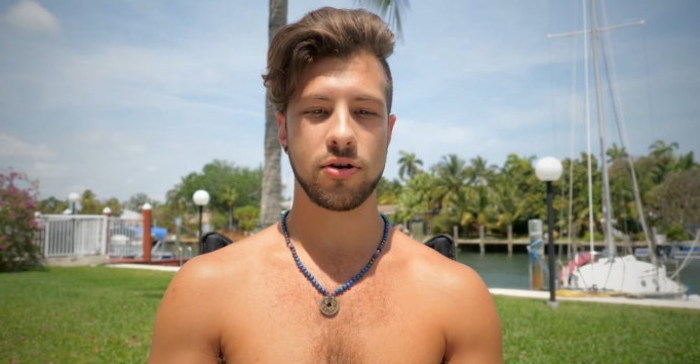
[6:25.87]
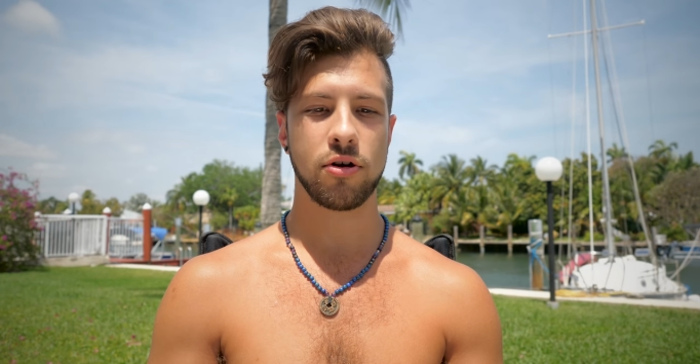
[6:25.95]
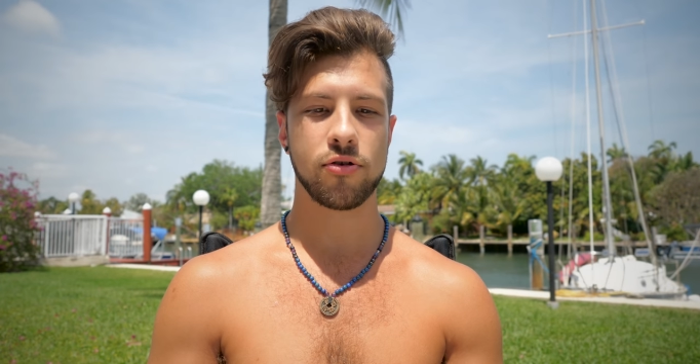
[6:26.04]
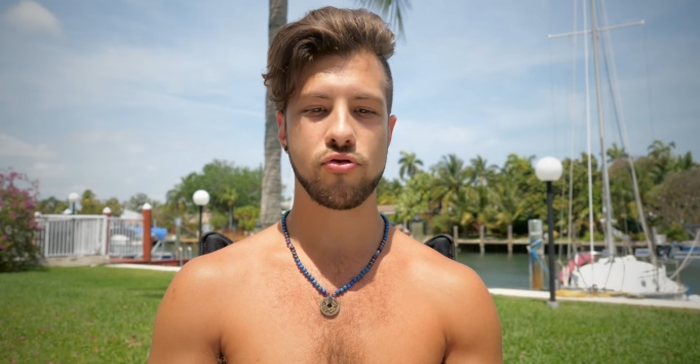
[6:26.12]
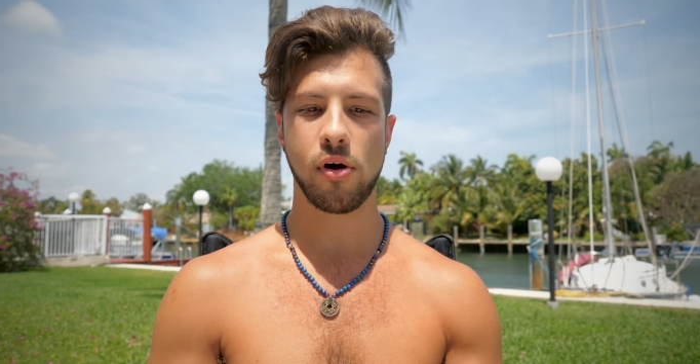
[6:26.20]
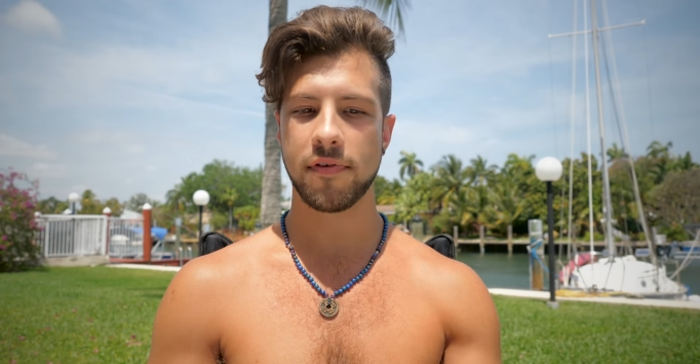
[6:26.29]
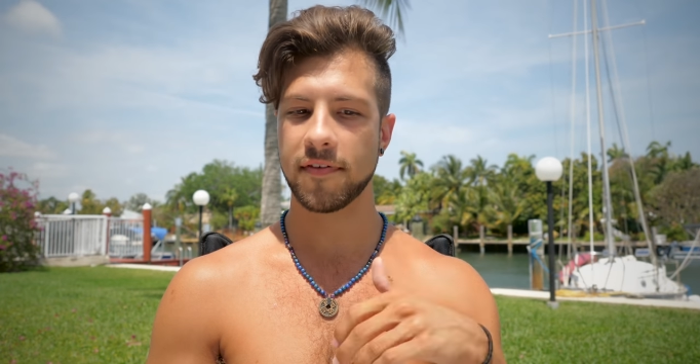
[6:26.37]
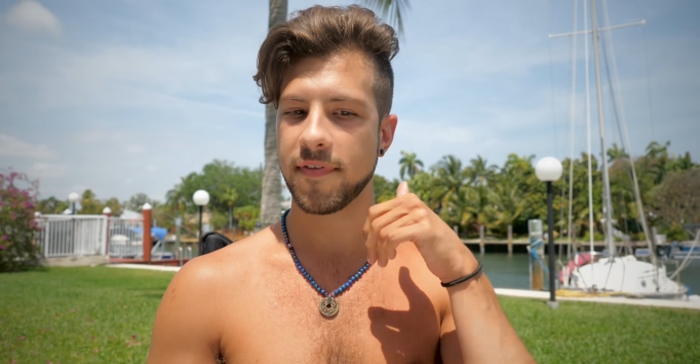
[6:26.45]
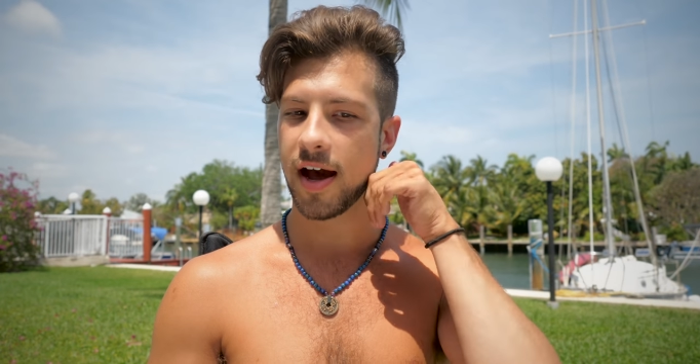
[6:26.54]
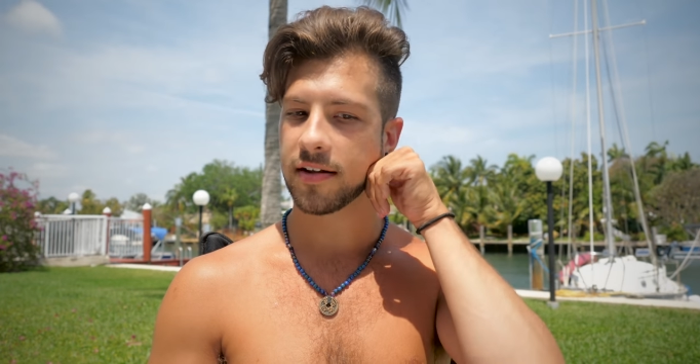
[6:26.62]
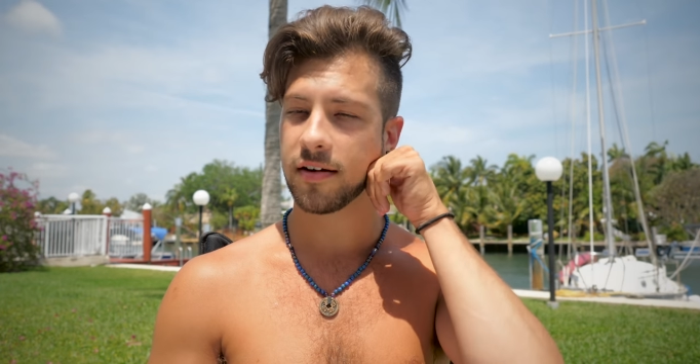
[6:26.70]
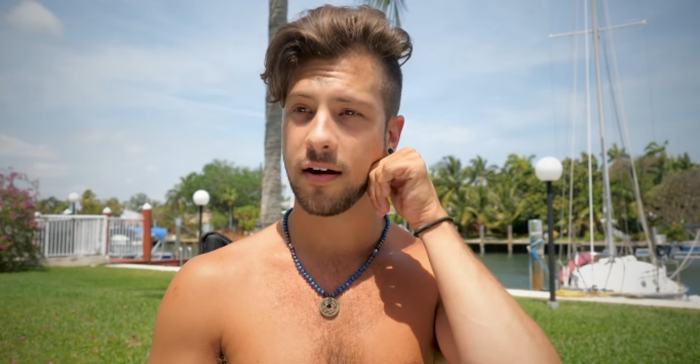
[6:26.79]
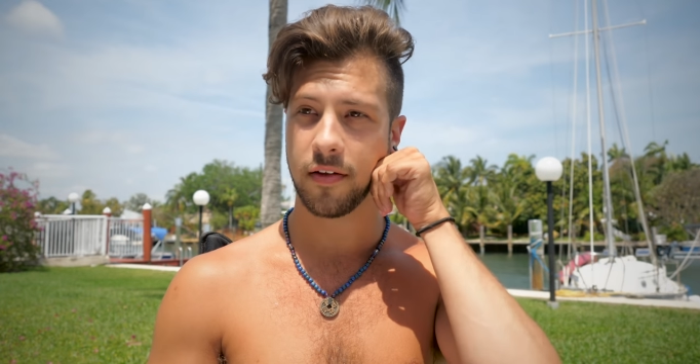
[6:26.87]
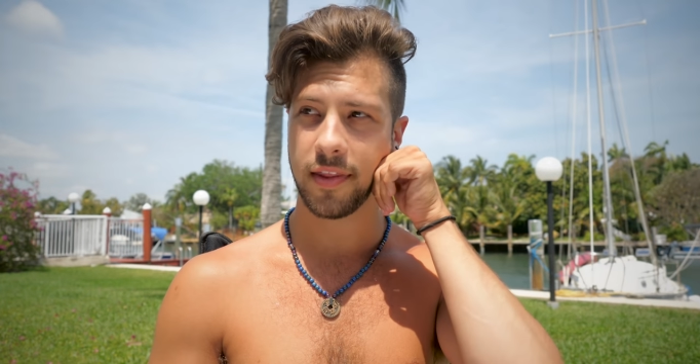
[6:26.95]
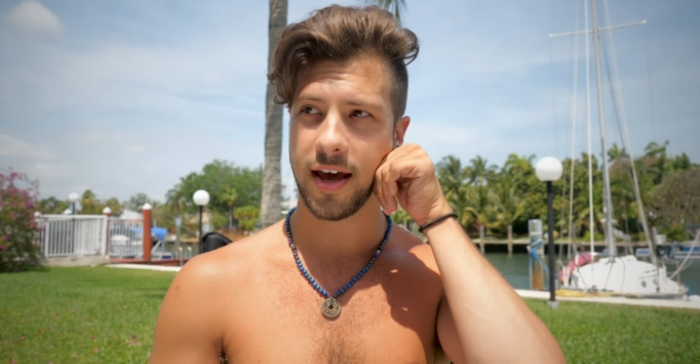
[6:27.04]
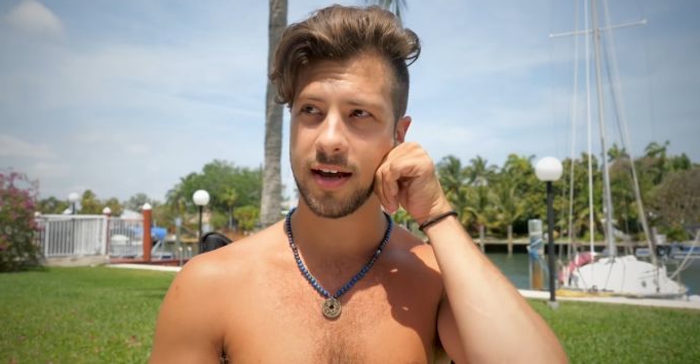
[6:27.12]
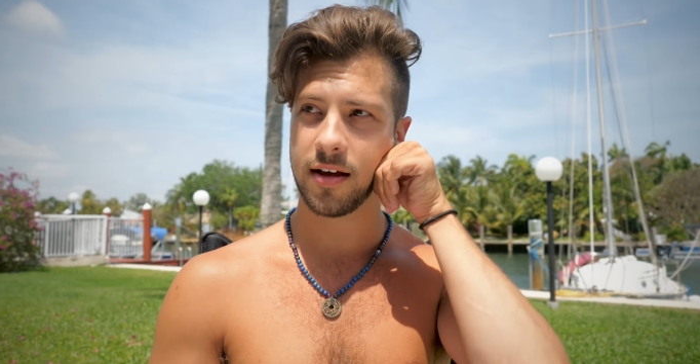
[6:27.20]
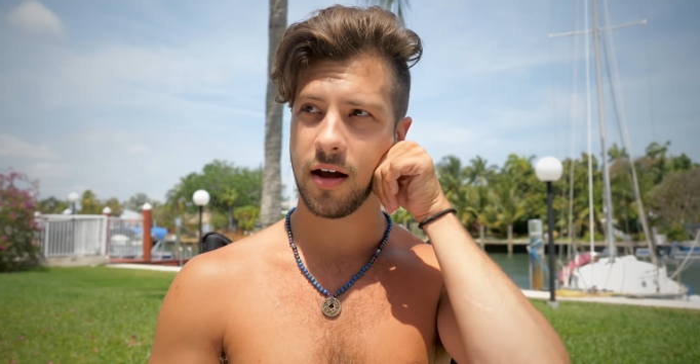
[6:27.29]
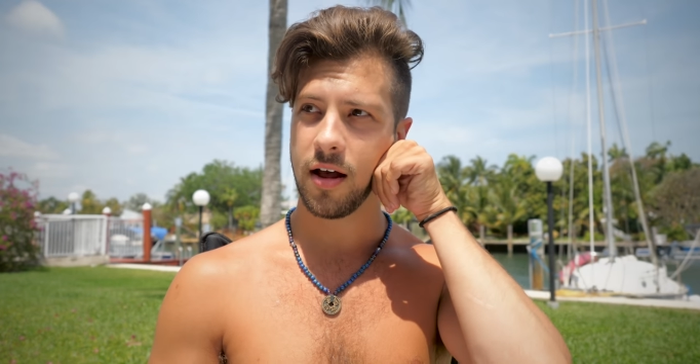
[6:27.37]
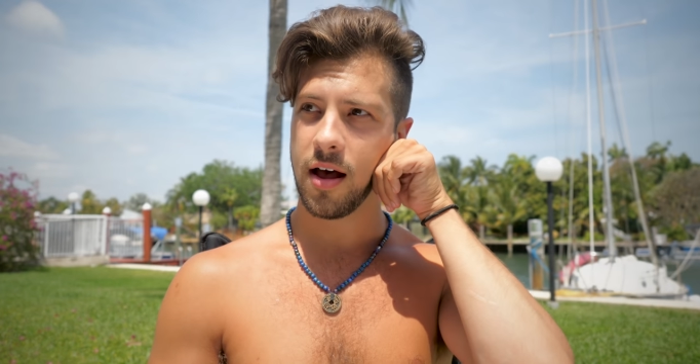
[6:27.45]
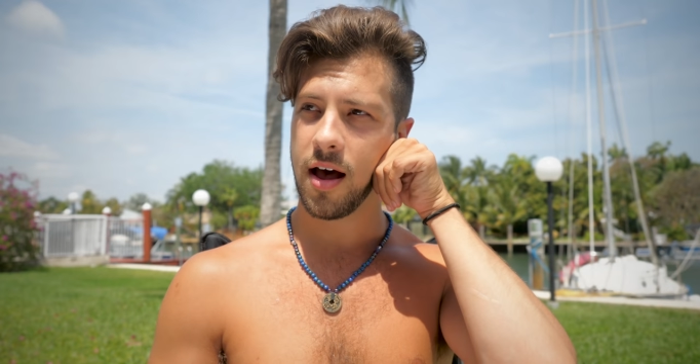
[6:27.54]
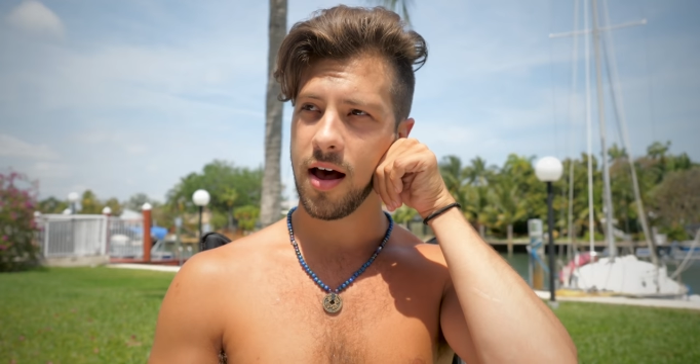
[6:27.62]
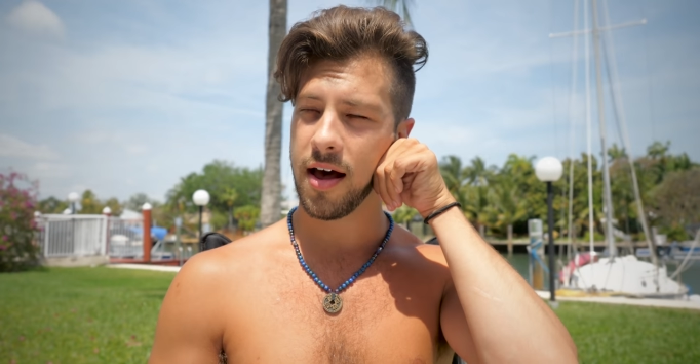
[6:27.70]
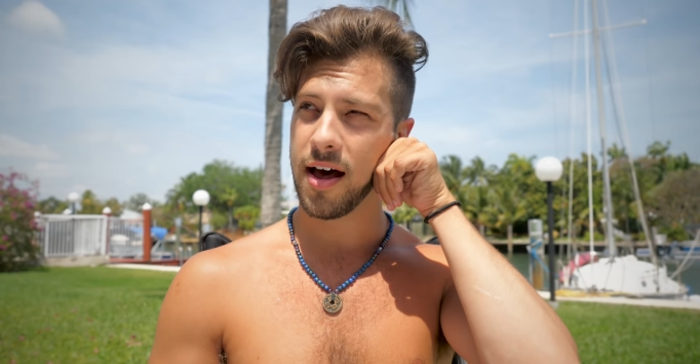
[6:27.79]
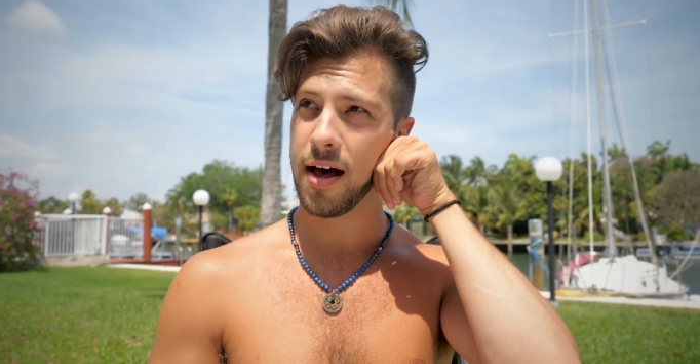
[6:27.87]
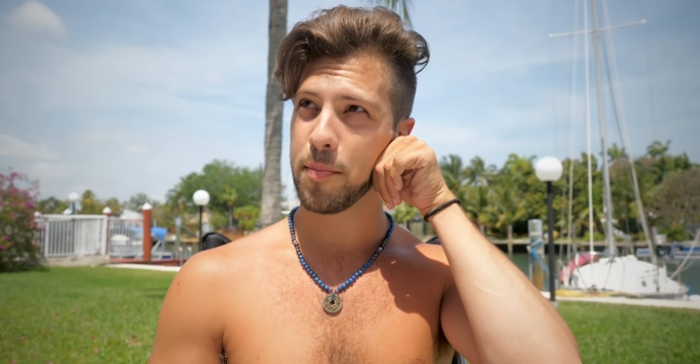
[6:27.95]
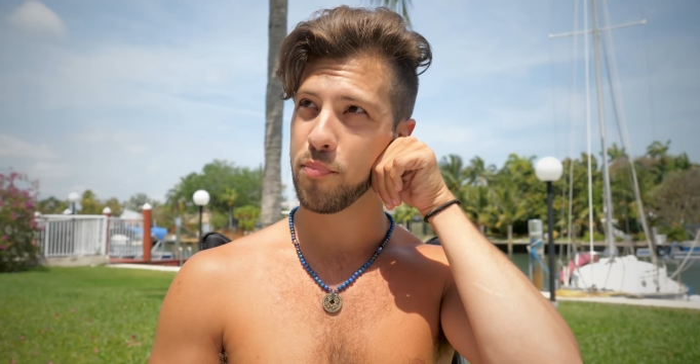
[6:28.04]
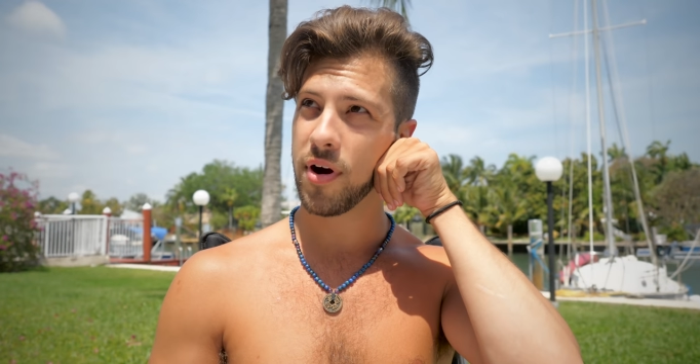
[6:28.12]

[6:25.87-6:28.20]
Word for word: neurotrophic factor, unlike uh,